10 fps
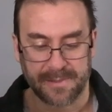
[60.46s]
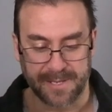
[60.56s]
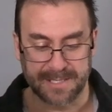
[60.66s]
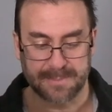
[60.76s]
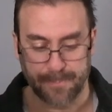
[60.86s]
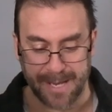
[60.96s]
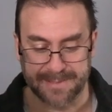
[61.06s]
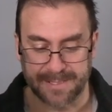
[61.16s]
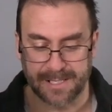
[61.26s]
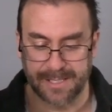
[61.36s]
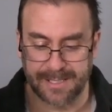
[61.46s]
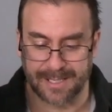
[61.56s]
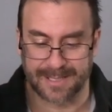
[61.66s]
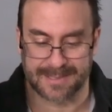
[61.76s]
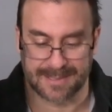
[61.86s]
This
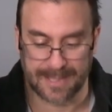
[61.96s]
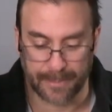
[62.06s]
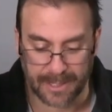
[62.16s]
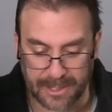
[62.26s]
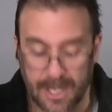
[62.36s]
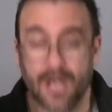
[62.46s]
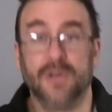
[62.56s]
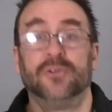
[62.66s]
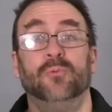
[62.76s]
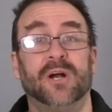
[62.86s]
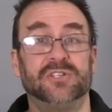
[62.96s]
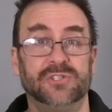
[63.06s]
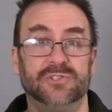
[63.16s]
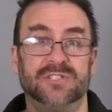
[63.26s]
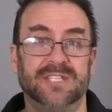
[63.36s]
basically is similar to
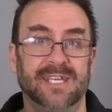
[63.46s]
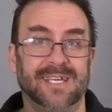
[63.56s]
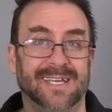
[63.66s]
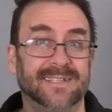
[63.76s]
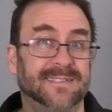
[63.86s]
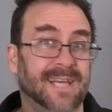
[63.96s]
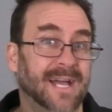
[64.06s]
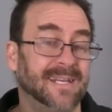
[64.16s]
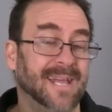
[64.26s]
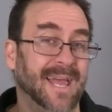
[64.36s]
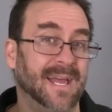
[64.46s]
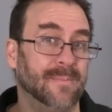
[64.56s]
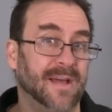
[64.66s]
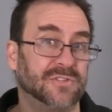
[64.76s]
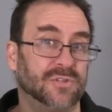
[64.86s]
what you'd see inside an
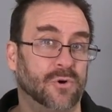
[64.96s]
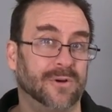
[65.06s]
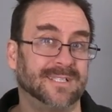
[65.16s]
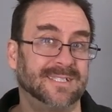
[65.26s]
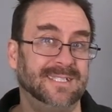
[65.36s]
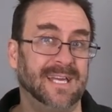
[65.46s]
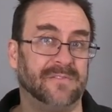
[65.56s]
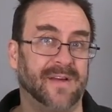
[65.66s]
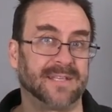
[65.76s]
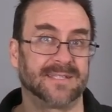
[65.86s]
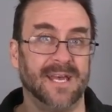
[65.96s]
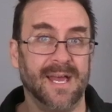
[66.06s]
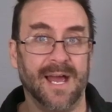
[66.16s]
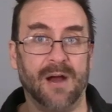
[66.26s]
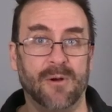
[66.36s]
AMS or a CFS.
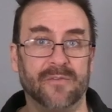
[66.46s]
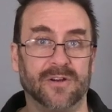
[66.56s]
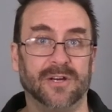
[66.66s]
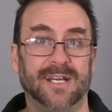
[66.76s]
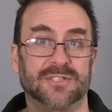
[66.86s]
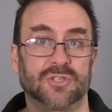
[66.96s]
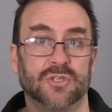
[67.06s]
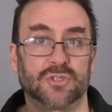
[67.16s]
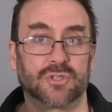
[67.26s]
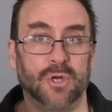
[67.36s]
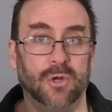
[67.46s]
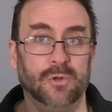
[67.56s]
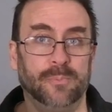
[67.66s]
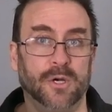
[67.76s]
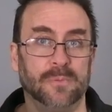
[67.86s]
However, its
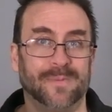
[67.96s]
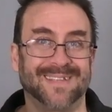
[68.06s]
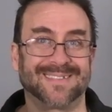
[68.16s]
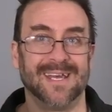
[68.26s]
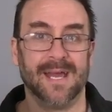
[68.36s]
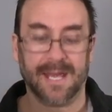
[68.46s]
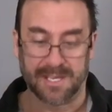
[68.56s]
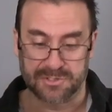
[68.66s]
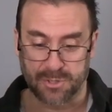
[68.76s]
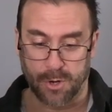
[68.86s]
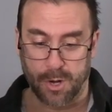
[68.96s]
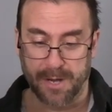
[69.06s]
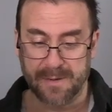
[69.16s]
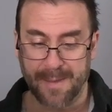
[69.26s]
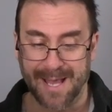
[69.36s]
sole purpose is to
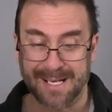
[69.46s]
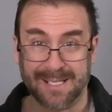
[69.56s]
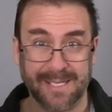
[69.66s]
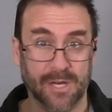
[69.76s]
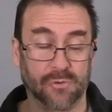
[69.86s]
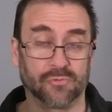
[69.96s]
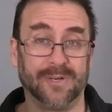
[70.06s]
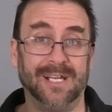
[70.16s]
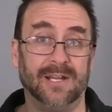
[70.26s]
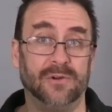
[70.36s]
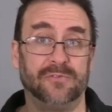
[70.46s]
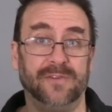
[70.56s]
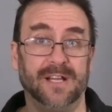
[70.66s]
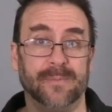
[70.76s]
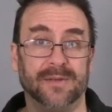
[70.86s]
automatically reload
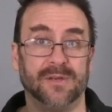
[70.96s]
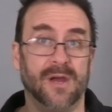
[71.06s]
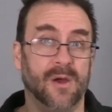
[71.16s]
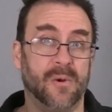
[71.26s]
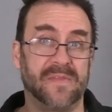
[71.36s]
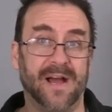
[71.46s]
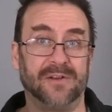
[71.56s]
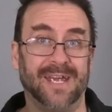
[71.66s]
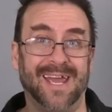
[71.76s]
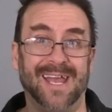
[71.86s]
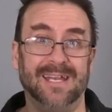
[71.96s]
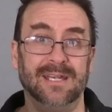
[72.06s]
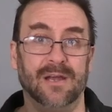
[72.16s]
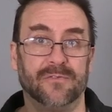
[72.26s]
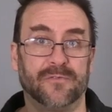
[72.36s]
filament without
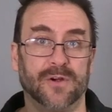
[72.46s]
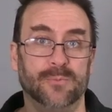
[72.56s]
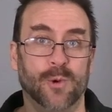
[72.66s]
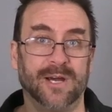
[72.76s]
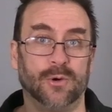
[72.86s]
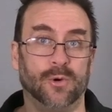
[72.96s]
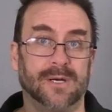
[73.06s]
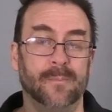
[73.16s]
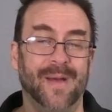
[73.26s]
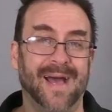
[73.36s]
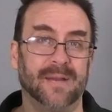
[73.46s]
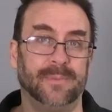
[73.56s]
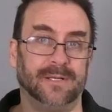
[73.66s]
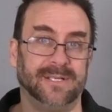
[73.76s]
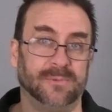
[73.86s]
any firmware or
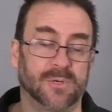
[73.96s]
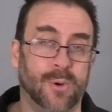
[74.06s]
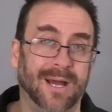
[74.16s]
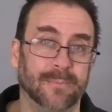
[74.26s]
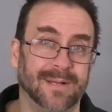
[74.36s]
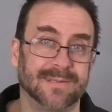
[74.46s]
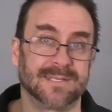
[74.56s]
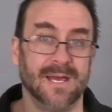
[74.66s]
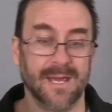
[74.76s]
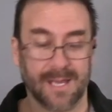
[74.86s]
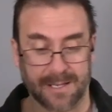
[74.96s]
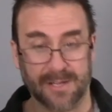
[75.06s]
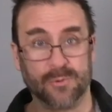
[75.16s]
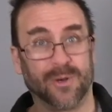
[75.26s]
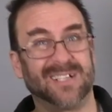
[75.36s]
compatibility requirements. In
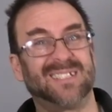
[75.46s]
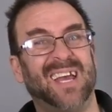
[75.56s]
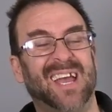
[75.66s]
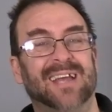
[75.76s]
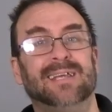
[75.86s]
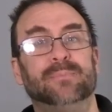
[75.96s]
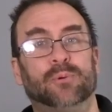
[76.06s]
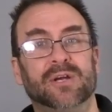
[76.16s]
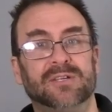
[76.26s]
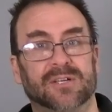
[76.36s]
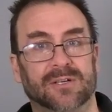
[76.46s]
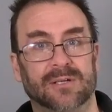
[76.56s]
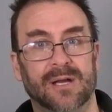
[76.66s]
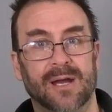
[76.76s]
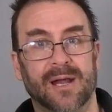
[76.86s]
other words, any
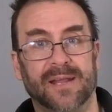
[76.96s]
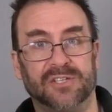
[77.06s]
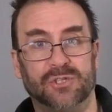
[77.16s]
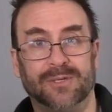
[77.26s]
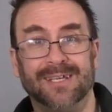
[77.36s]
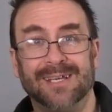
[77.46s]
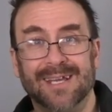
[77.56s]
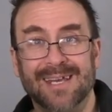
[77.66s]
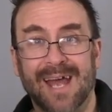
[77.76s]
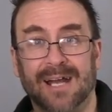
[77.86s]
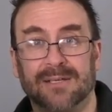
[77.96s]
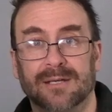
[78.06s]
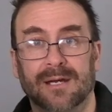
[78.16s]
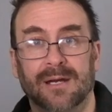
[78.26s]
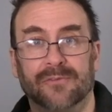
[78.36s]
printer that you can
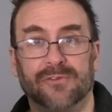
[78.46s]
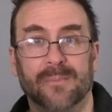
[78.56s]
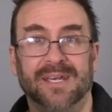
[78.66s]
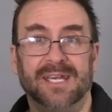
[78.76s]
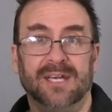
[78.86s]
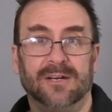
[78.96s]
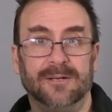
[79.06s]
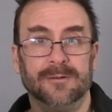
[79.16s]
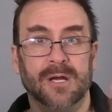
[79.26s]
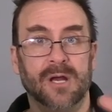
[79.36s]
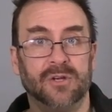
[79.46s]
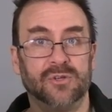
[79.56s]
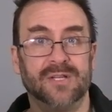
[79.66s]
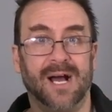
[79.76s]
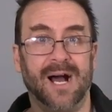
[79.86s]
connect from here
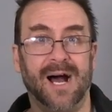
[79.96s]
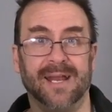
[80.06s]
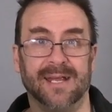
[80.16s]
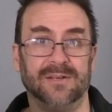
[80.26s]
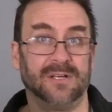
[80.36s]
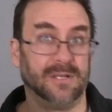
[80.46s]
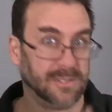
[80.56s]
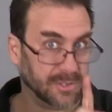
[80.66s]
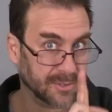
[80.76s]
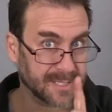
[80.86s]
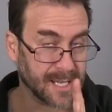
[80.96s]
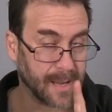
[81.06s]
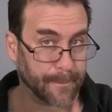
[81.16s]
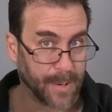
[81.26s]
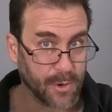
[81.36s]
to the hot end using
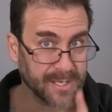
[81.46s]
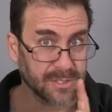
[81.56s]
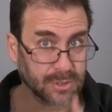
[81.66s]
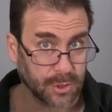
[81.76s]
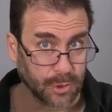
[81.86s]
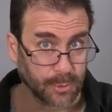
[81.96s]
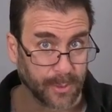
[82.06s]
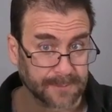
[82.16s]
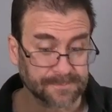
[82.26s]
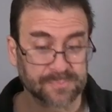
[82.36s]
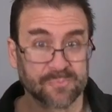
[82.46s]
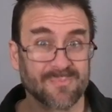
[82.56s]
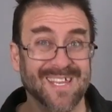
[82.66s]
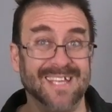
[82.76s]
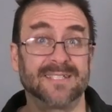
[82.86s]
a Bowden tube
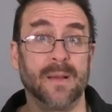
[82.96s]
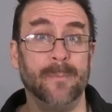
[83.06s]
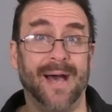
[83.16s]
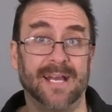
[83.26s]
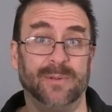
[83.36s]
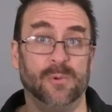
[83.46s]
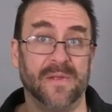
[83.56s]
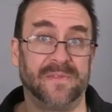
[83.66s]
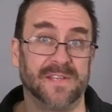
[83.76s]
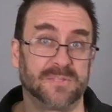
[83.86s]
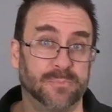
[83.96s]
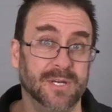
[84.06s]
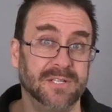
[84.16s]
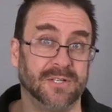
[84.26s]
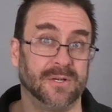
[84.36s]
is compatible with this
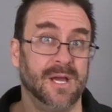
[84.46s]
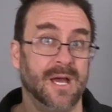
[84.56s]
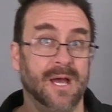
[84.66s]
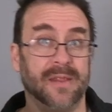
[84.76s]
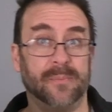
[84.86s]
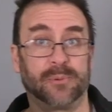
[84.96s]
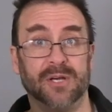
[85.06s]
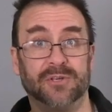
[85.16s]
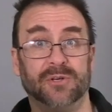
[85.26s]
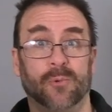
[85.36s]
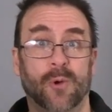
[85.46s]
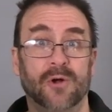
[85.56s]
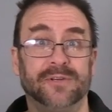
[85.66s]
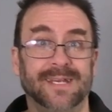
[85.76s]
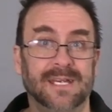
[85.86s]
printer. The printer
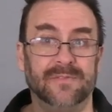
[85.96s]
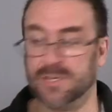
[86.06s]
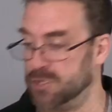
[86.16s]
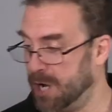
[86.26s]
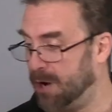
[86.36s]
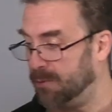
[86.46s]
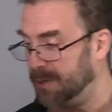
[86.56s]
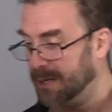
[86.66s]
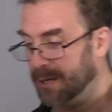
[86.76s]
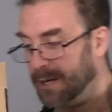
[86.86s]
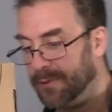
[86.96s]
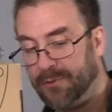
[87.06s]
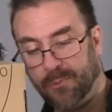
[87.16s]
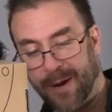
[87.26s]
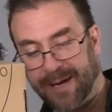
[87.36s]
won't even know.
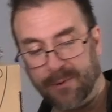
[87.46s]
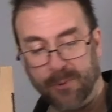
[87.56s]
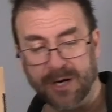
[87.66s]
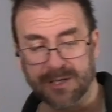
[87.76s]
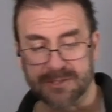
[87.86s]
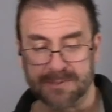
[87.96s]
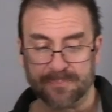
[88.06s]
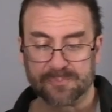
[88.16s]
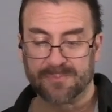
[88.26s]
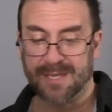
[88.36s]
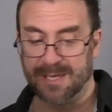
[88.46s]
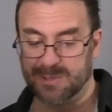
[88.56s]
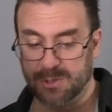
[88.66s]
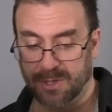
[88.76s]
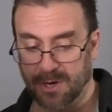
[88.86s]
The way it works
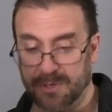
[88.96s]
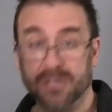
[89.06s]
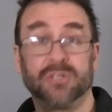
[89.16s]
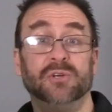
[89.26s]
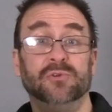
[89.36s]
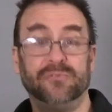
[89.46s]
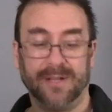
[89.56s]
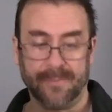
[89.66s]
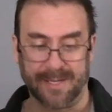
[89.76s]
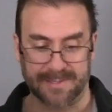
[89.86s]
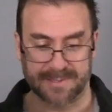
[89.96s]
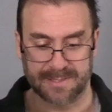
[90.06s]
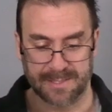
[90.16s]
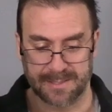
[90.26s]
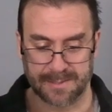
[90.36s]
is you load two filaments.